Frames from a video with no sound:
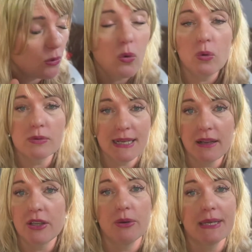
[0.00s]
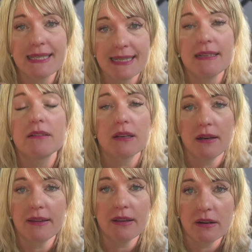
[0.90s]
all tell you a single
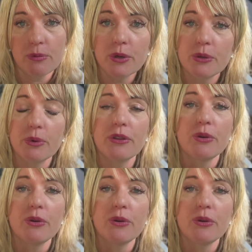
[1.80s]
client that I've worked with